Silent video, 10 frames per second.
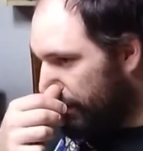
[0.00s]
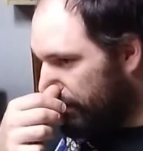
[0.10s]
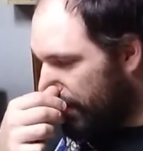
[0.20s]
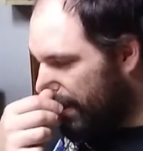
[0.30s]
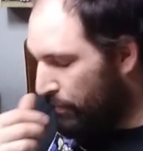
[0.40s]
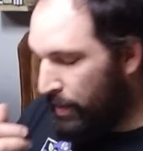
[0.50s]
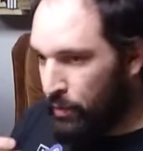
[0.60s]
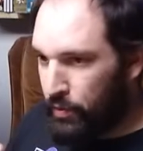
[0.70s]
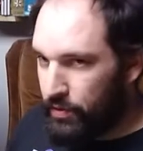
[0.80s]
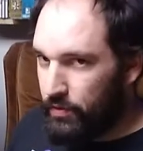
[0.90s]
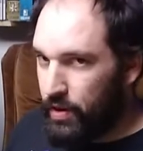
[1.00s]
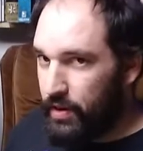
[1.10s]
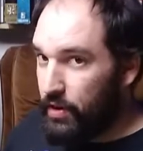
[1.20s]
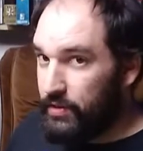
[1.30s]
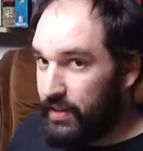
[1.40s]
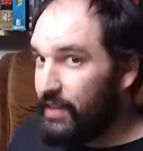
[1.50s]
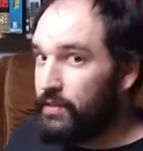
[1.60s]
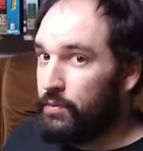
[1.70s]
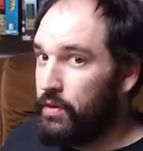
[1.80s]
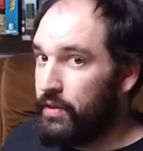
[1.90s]
He said he wouldn't run an
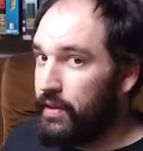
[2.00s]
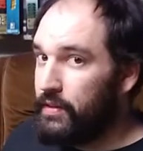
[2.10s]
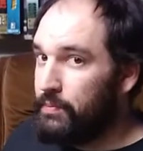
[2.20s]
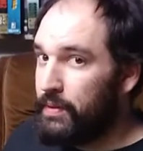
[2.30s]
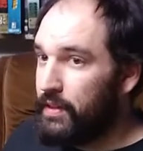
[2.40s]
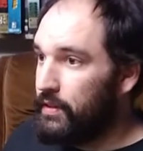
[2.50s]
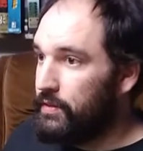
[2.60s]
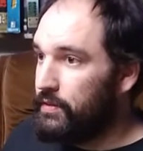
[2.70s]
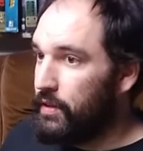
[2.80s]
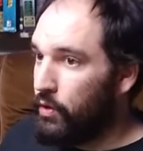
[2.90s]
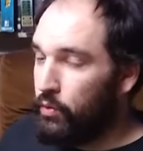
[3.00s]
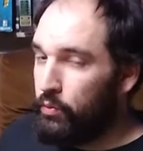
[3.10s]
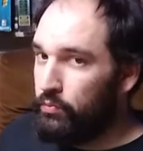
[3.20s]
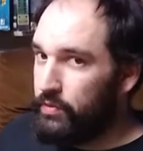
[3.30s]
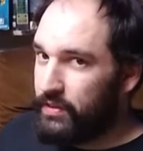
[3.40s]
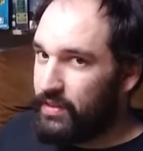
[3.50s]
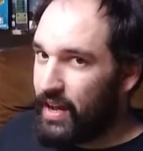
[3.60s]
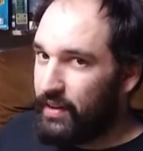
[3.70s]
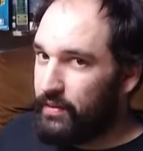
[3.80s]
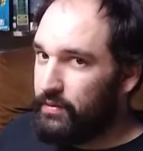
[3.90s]
RTX in one of these because there's
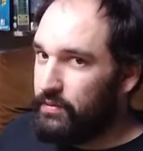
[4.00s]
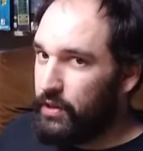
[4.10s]
not,